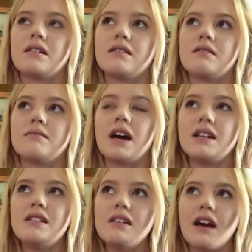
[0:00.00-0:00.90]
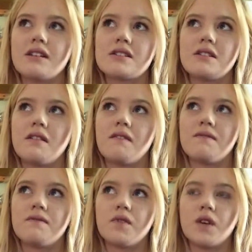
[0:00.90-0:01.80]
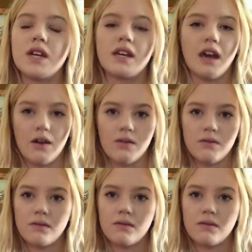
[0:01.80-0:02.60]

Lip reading: I didn't actually freak out,